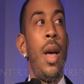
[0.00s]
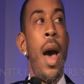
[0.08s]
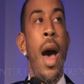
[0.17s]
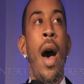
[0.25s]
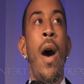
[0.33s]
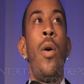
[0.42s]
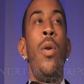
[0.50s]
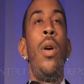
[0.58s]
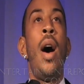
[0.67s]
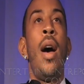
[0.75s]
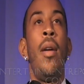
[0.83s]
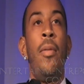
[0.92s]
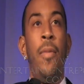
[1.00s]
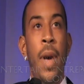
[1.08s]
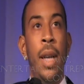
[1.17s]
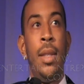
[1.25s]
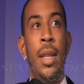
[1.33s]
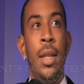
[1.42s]
how I
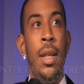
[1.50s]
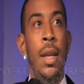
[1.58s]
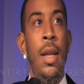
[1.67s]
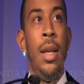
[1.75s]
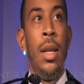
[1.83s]
affected